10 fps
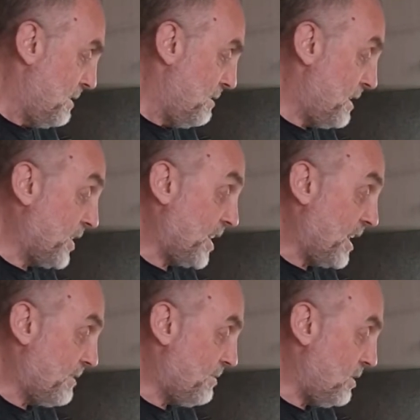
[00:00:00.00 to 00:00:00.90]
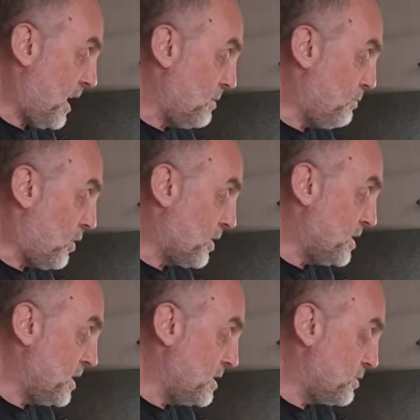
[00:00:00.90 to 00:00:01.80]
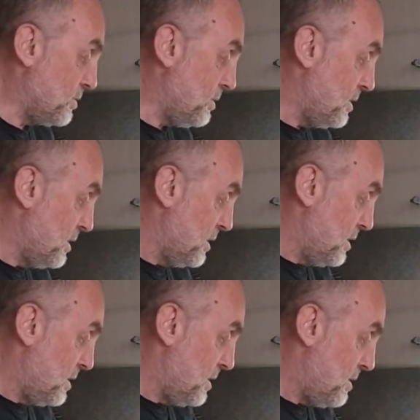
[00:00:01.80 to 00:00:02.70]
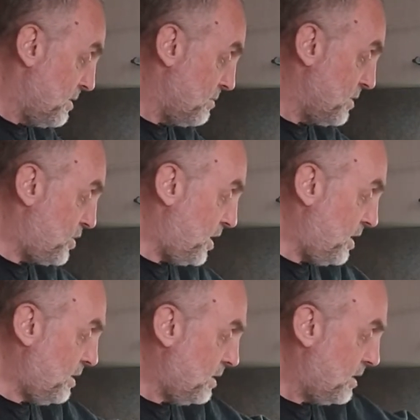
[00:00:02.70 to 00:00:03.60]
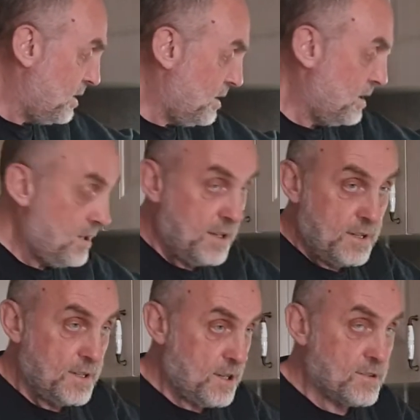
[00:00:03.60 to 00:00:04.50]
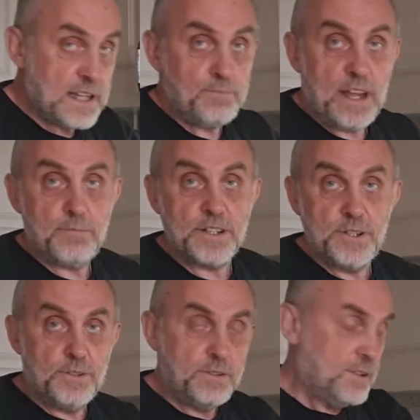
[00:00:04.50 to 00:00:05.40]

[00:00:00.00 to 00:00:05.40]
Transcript: Very carefully, I pour it into the machine. So step number 2